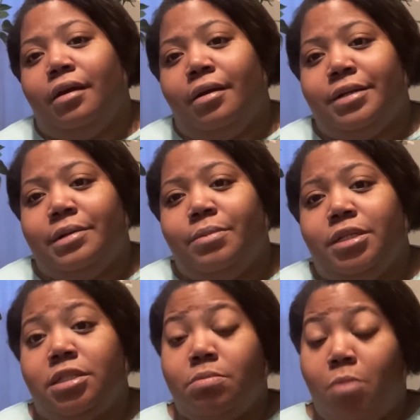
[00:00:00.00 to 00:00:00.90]
a
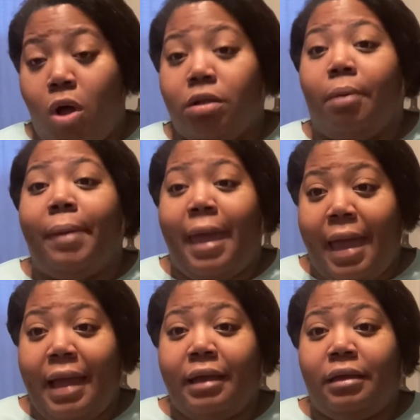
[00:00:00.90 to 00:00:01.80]
smaller
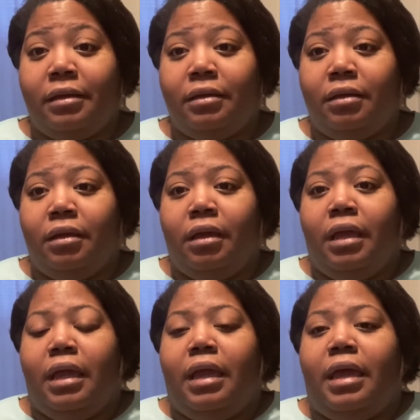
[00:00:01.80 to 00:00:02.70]
pack,
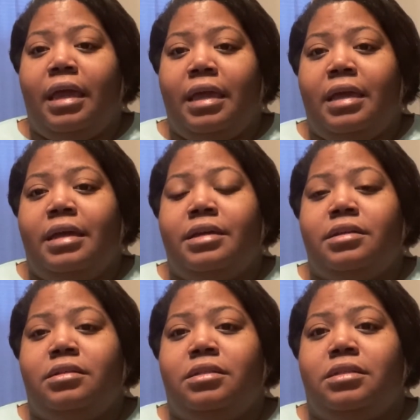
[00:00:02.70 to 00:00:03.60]

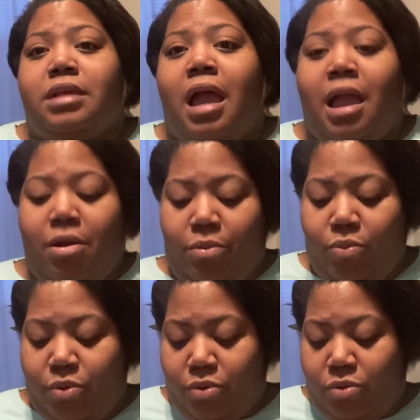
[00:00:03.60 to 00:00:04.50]
and I
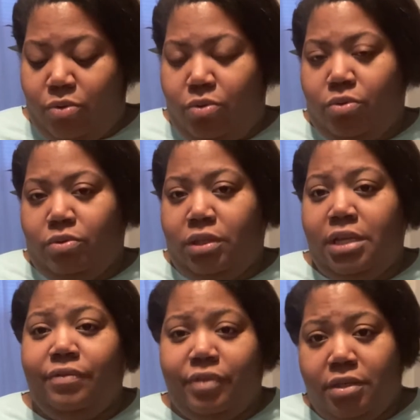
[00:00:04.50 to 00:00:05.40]
will
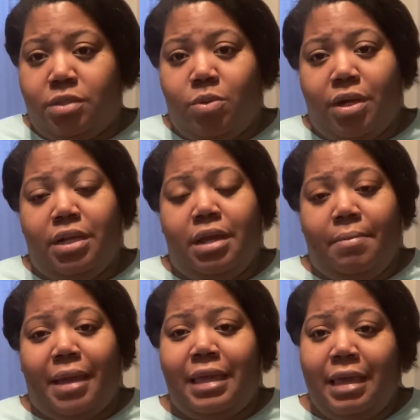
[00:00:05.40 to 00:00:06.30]
leave this one in
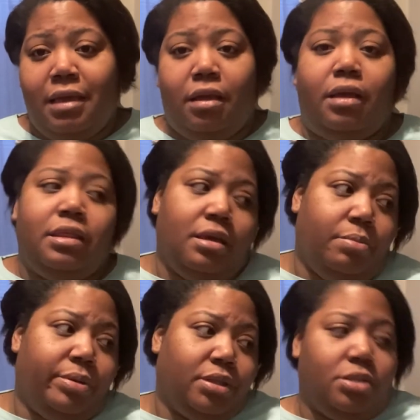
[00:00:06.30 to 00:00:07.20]
my kit and then
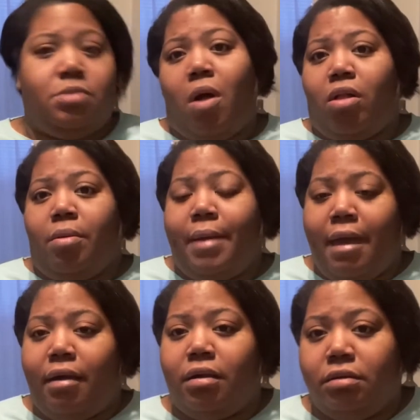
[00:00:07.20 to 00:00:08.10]
put the smaller
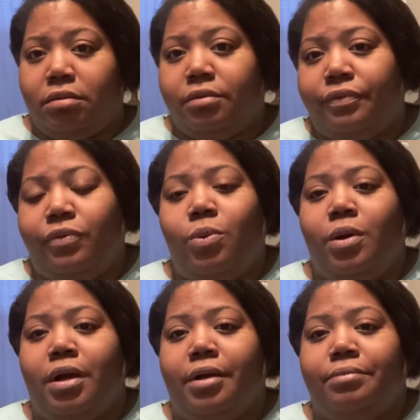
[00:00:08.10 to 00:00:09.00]
pack
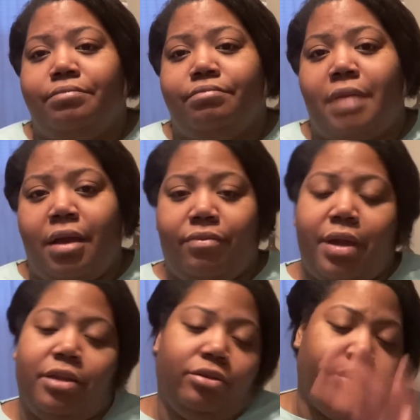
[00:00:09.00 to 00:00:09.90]
for my
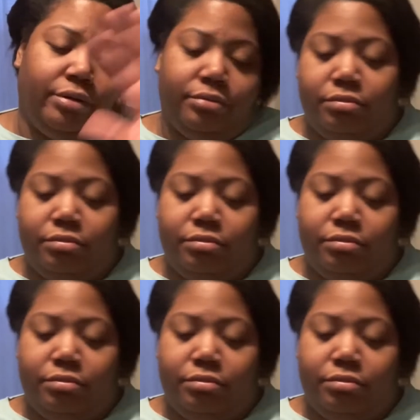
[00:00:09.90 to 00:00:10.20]
regular